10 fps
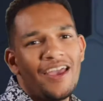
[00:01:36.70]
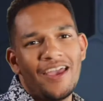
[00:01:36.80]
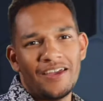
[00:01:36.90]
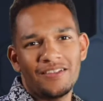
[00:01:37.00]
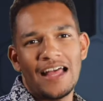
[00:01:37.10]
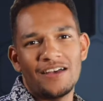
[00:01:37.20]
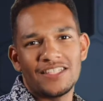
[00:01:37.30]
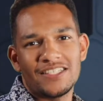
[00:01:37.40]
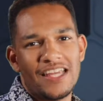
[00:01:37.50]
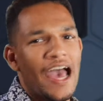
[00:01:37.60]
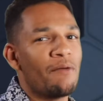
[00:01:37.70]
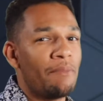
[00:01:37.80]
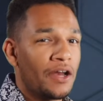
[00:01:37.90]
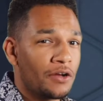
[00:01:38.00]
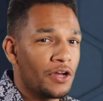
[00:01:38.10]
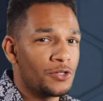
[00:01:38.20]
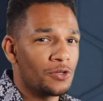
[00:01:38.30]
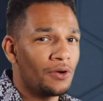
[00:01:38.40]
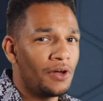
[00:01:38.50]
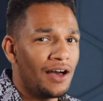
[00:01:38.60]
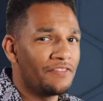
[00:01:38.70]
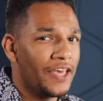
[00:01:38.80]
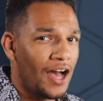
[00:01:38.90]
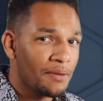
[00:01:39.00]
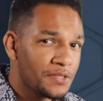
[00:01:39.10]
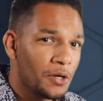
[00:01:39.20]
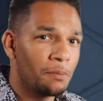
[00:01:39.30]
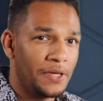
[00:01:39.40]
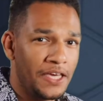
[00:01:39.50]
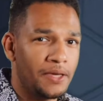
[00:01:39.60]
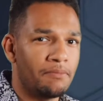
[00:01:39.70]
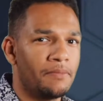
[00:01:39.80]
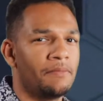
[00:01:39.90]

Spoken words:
It allows us to have better control of the optical beam.